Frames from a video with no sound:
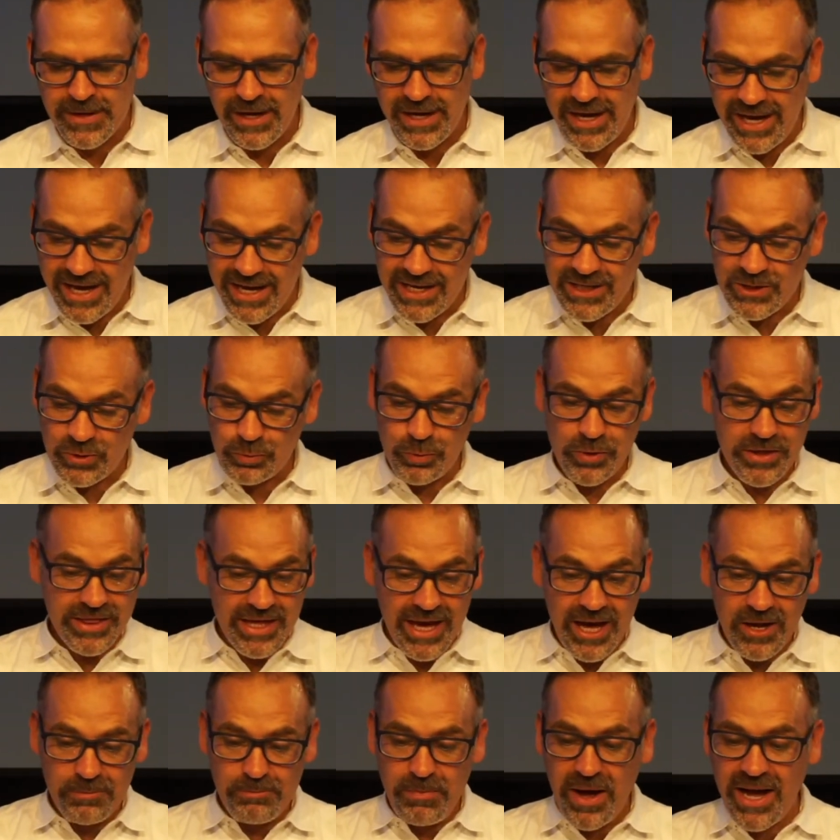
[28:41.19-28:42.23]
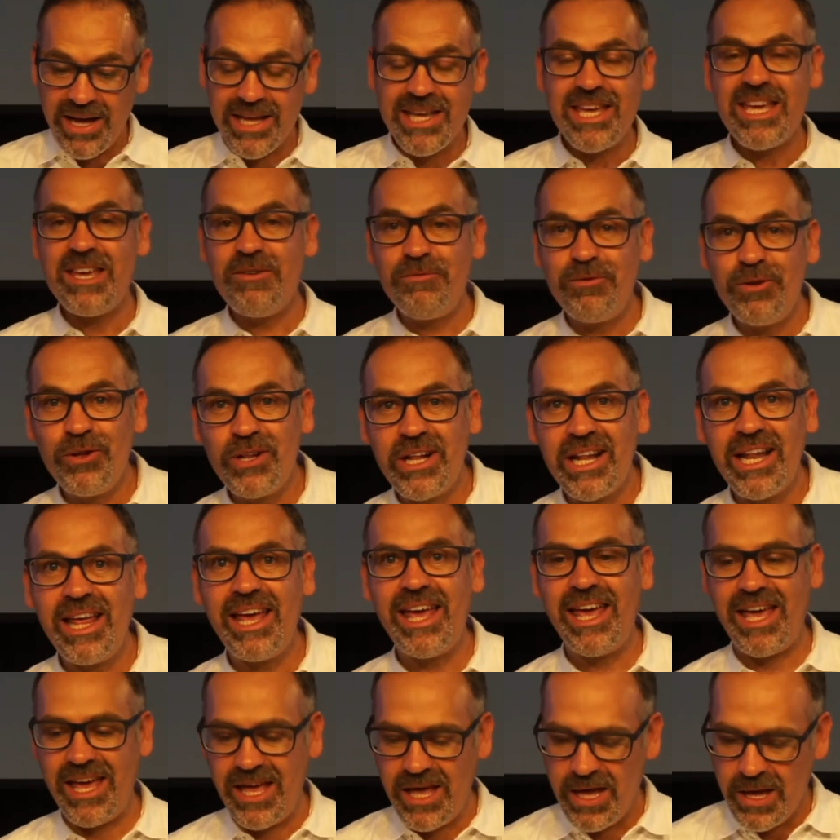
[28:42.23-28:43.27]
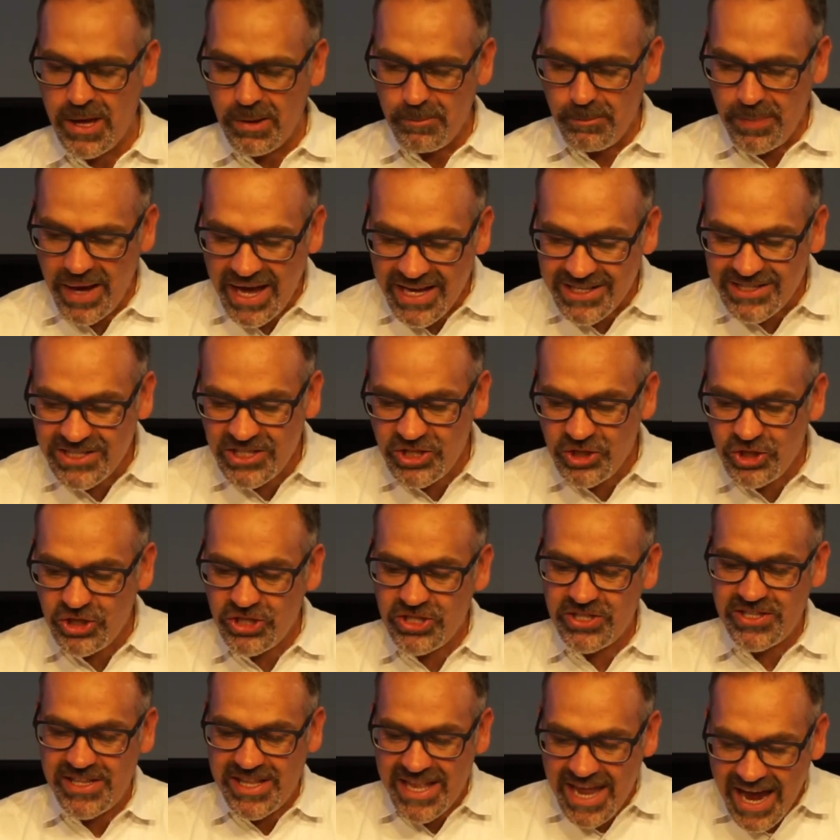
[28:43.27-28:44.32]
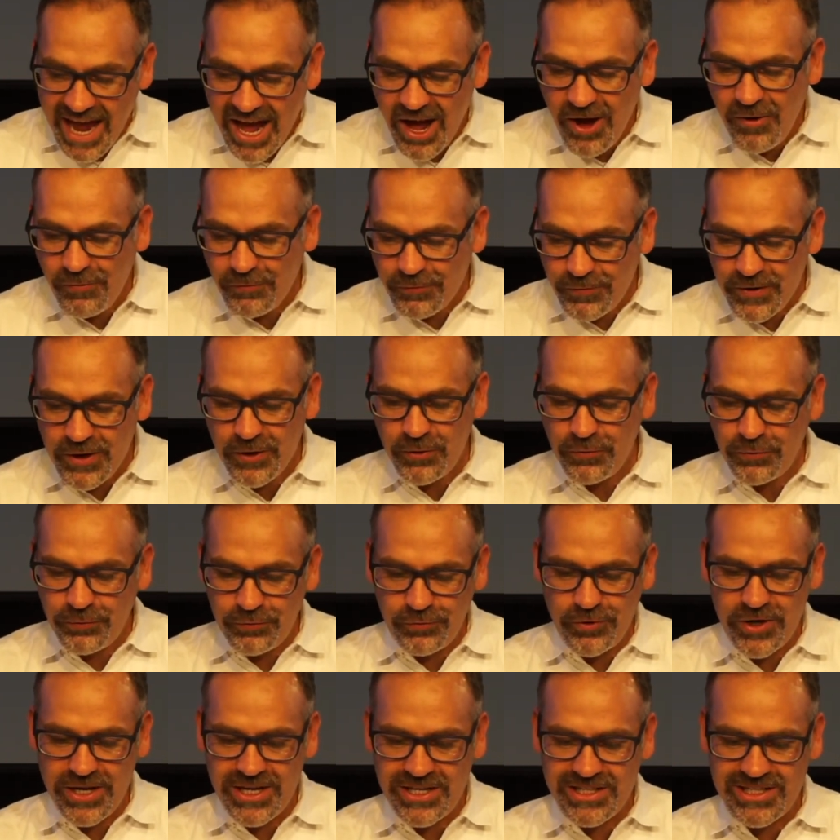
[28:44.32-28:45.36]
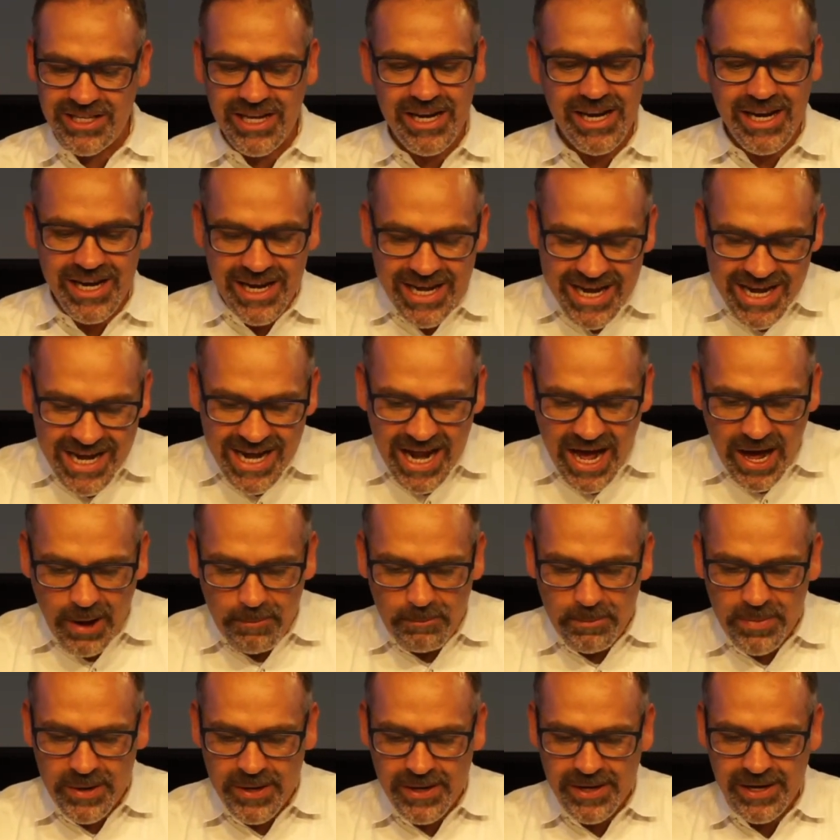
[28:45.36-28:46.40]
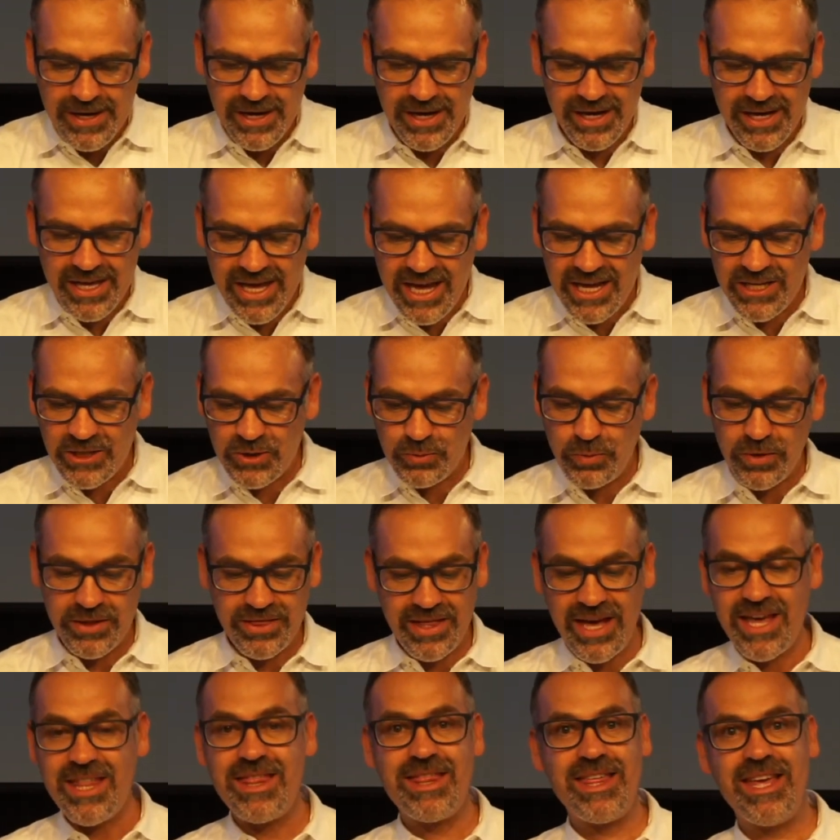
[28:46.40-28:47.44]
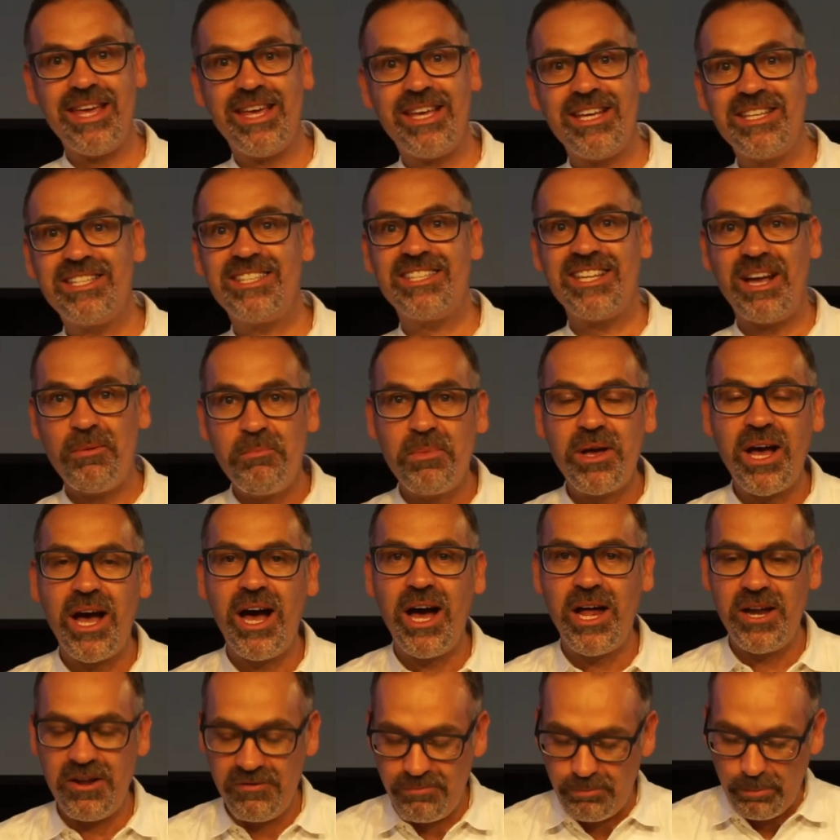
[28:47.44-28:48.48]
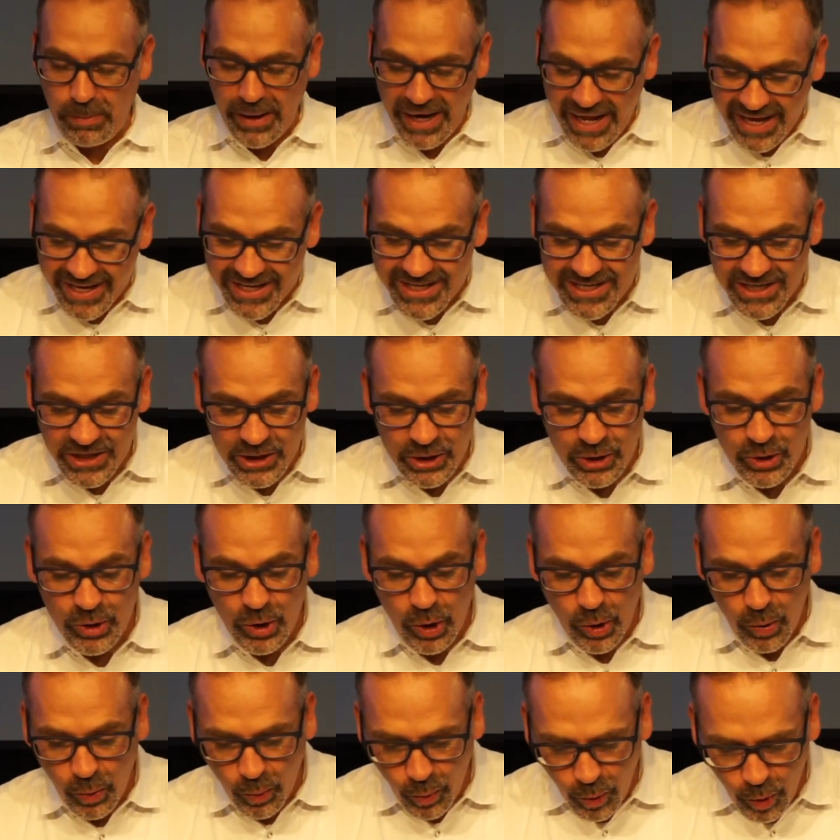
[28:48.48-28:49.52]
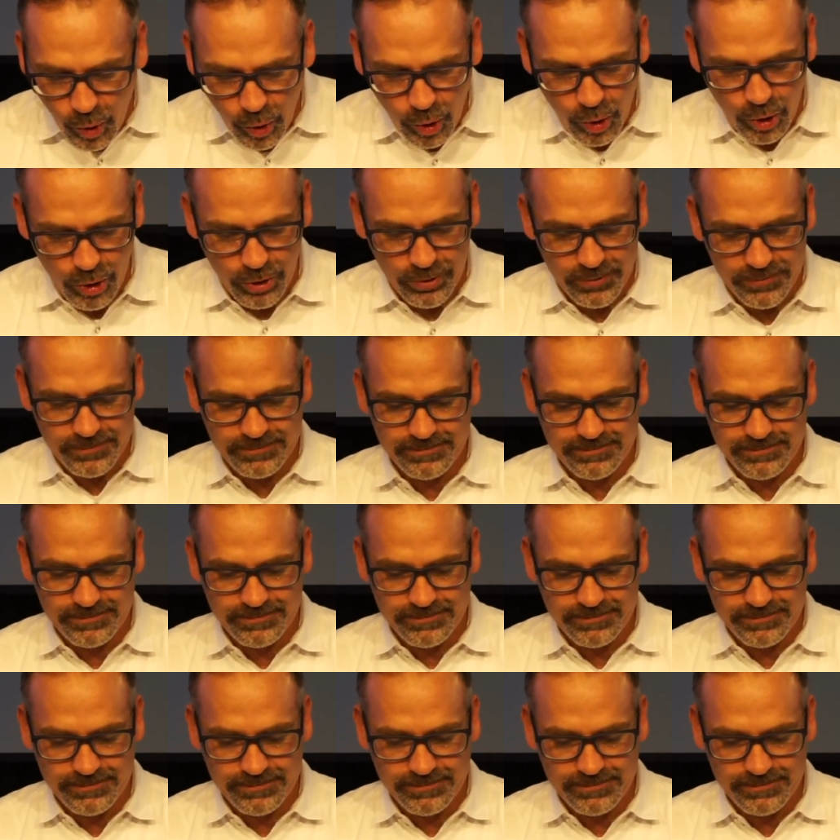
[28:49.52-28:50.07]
as without my evil glare, passengers now feel free to lean up against what they think is some kind of blanketed wall.